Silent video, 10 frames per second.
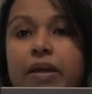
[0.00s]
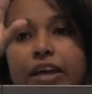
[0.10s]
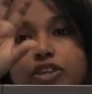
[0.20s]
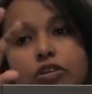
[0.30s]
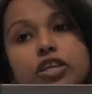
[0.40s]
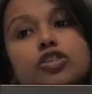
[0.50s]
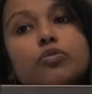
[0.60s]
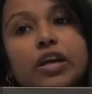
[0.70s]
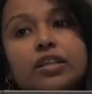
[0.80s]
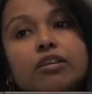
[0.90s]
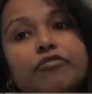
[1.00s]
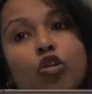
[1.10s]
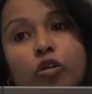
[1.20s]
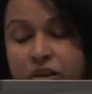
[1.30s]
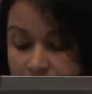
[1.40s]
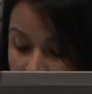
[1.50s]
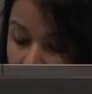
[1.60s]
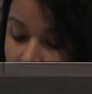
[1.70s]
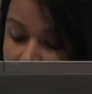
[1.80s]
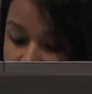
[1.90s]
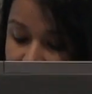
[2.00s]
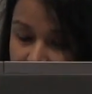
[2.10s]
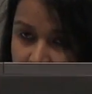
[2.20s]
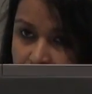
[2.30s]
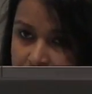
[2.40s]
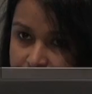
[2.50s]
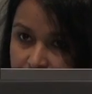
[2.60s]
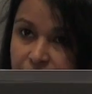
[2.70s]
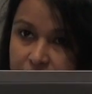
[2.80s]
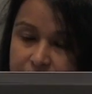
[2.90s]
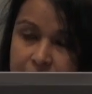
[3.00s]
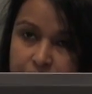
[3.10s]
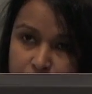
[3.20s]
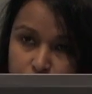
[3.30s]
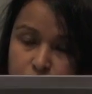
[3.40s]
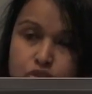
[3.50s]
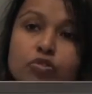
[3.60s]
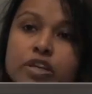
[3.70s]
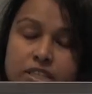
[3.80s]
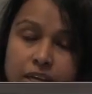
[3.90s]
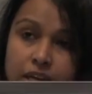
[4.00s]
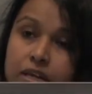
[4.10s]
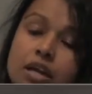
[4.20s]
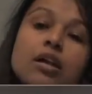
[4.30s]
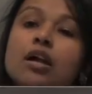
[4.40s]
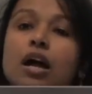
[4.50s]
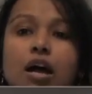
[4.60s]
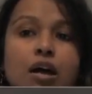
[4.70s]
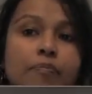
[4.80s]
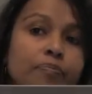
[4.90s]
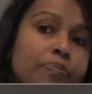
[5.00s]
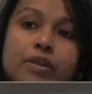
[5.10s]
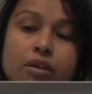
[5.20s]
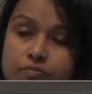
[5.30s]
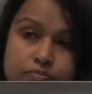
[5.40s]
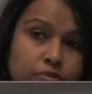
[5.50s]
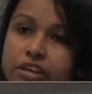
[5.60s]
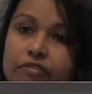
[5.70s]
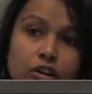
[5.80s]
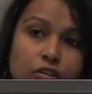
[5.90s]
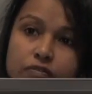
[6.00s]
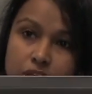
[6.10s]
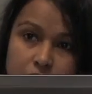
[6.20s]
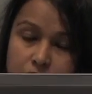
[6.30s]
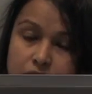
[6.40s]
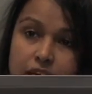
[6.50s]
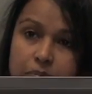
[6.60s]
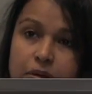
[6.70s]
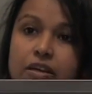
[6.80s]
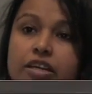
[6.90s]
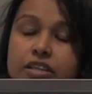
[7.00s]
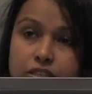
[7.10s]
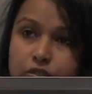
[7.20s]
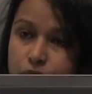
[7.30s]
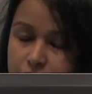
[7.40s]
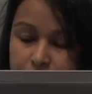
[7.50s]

actually together formed an alliance there, and several times with drone attack, several of the Taliban leaders were